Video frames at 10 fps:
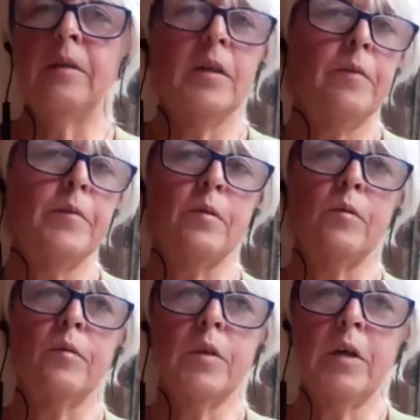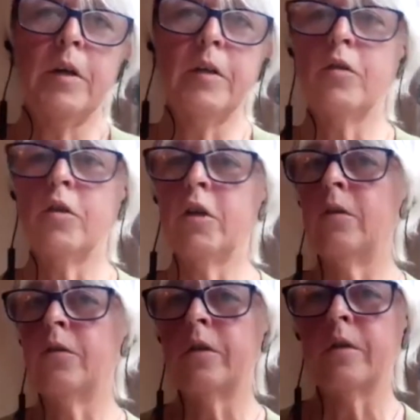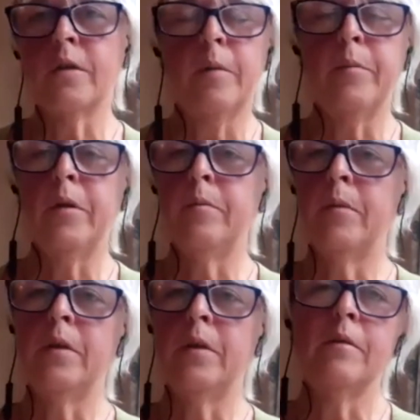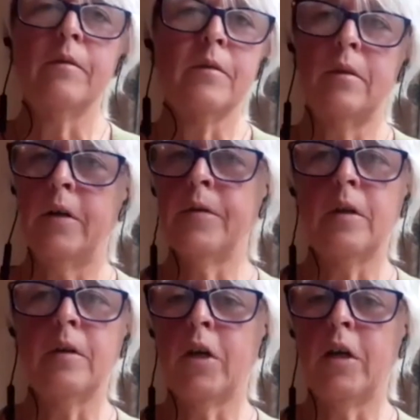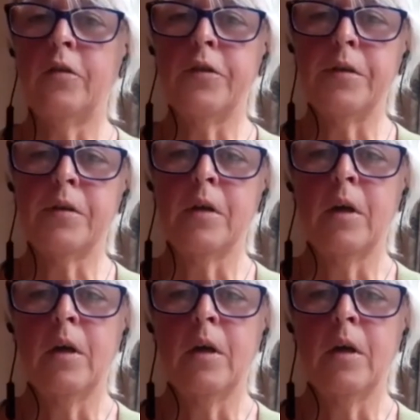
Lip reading: in terms of sort of dietary changes, supplements, lifestyle changes.